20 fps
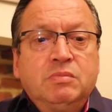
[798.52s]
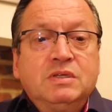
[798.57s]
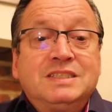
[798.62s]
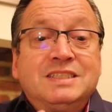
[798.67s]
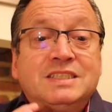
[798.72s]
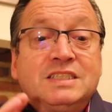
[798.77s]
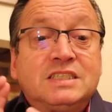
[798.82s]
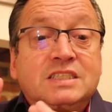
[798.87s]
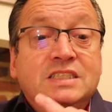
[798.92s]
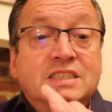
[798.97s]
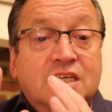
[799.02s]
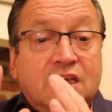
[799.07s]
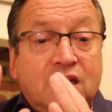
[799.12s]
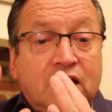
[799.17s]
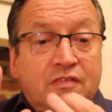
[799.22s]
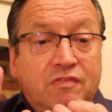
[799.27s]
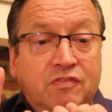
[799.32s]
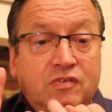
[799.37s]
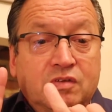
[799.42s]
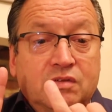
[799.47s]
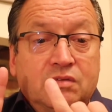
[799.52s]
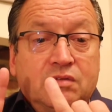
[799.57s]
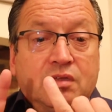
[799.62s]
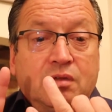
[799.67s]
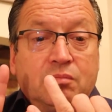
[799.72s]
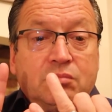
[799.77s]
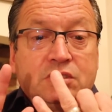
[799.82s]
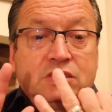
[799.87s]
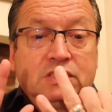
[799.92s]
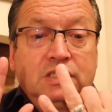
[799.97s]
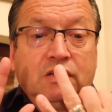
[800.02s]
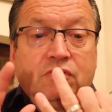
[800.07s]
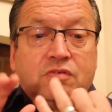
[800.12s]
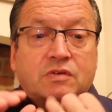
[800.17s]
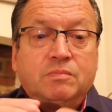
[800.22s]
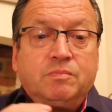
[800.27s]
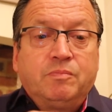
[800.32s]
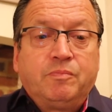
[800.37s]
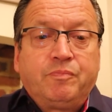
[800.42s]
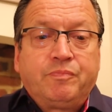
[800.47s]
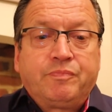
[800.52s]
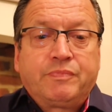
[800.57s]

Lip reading: 7,